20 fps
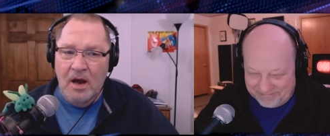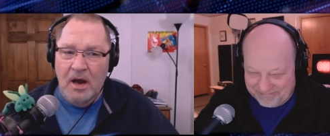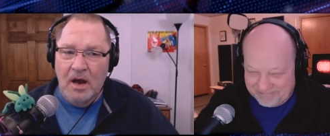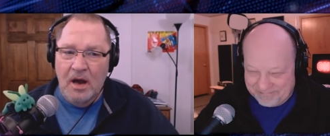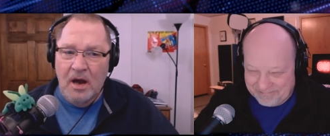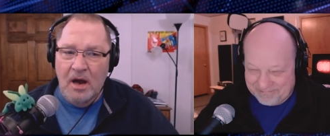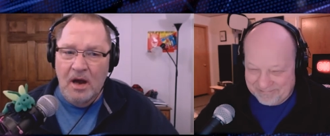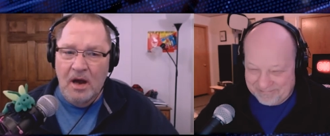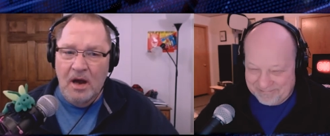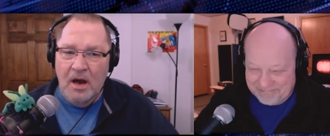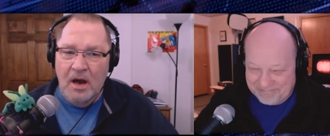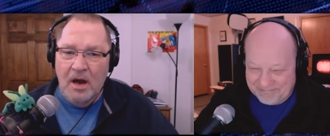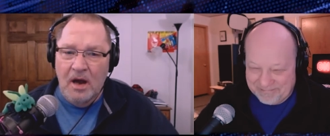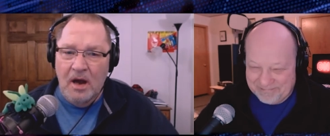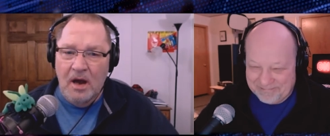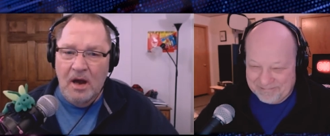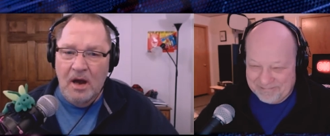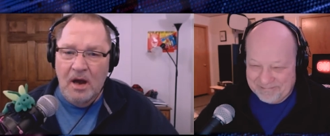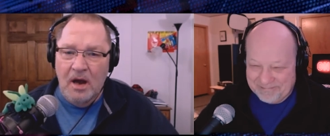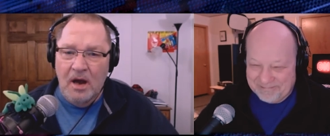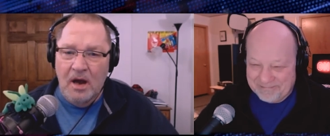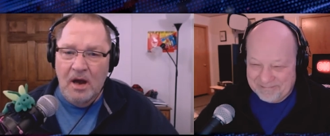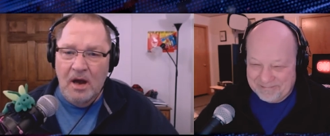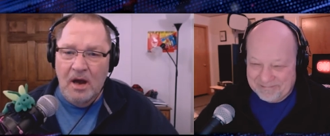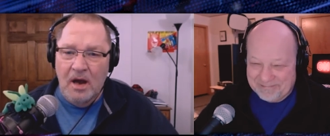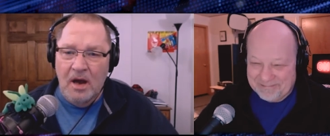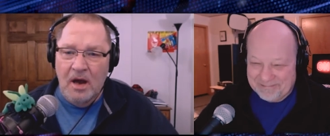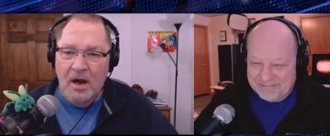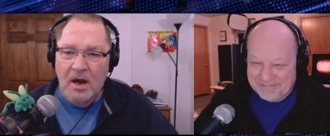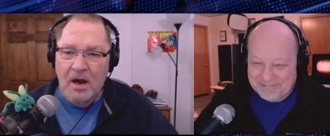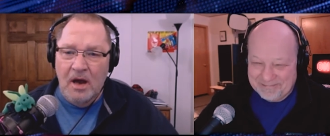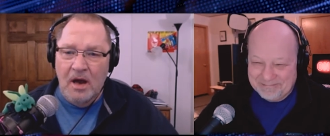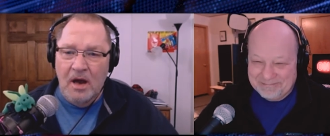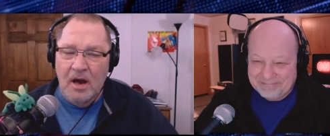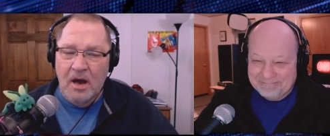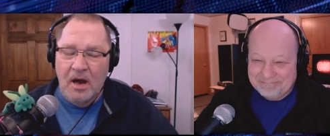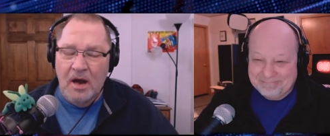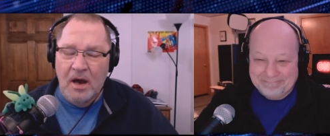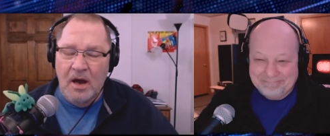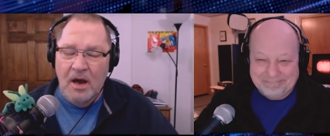
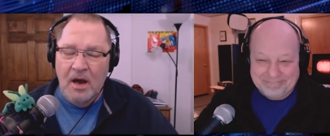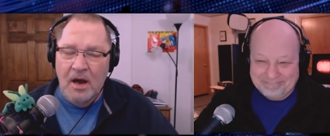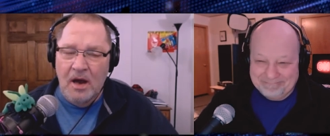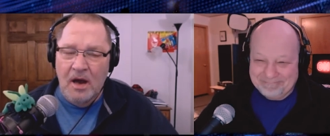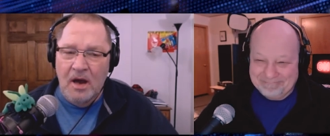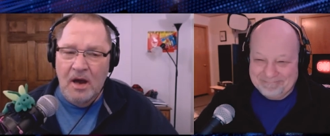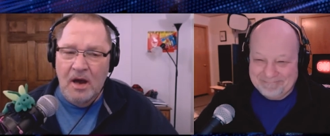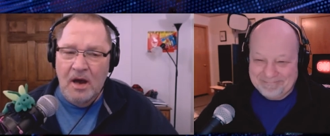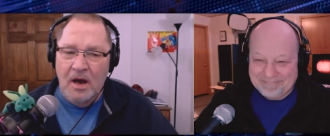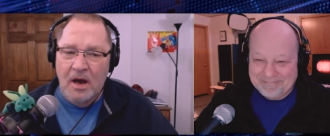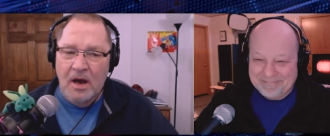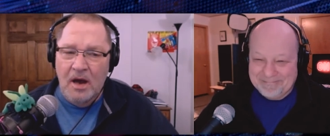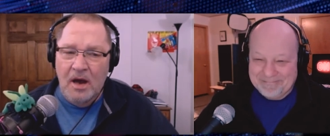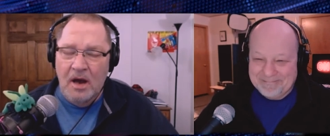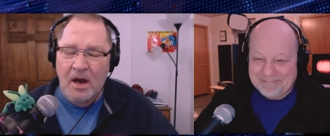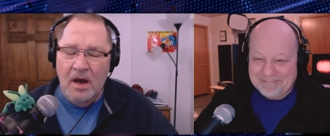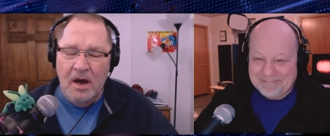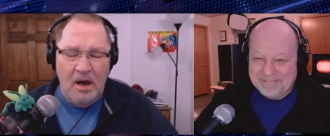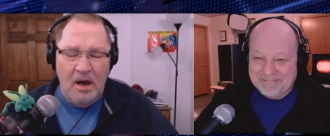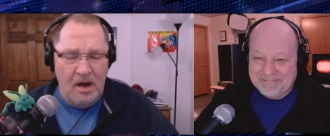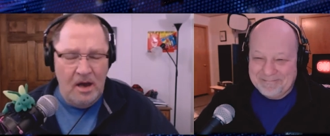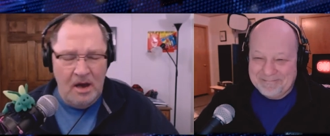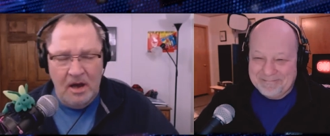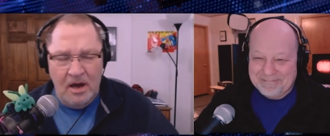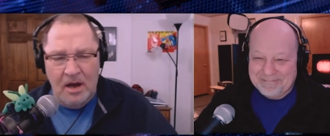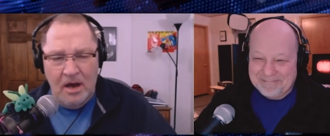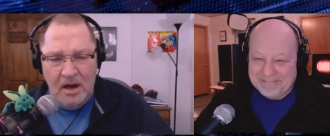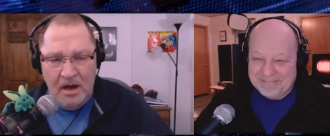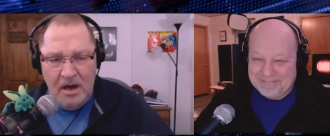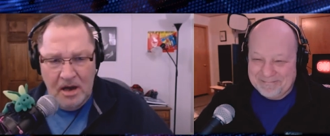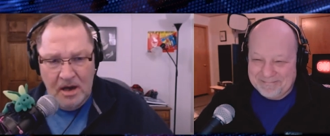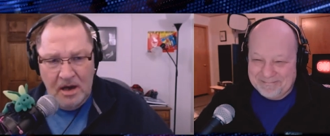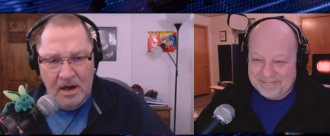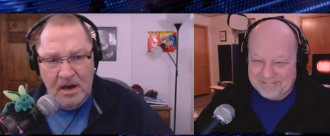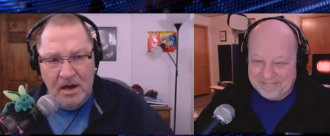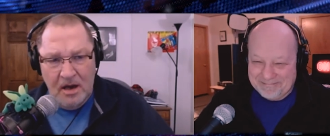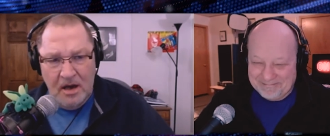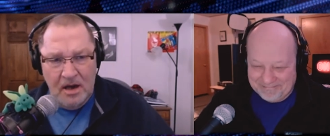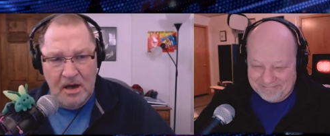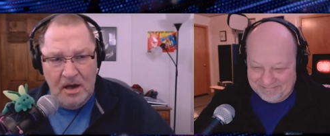
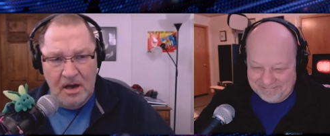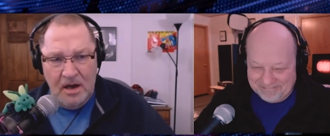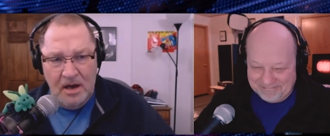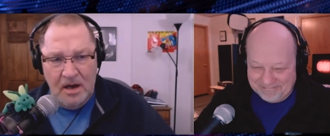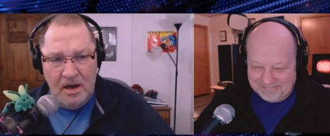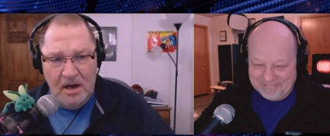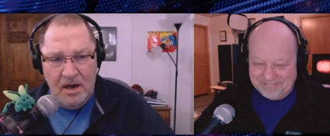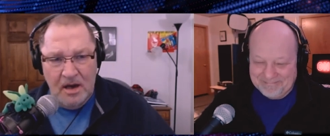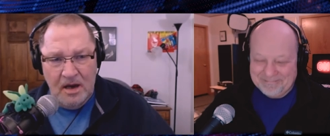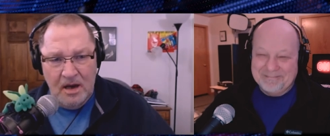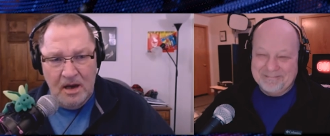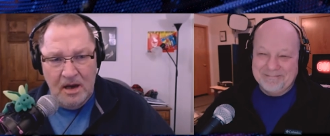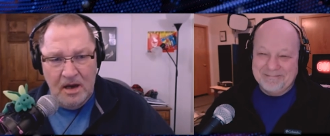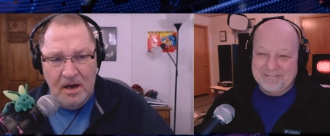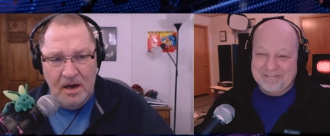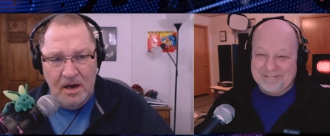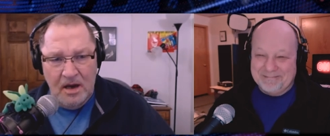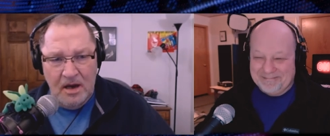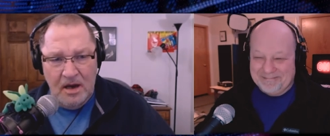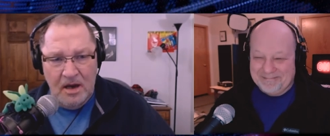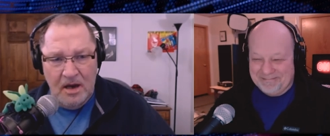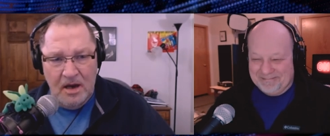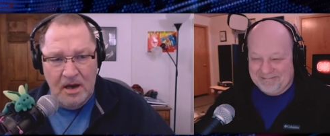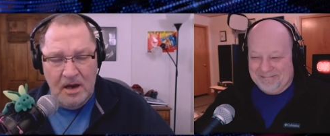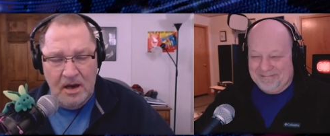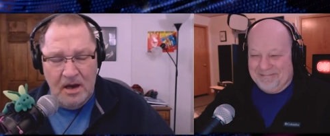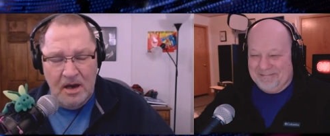No one is speaking in this clip.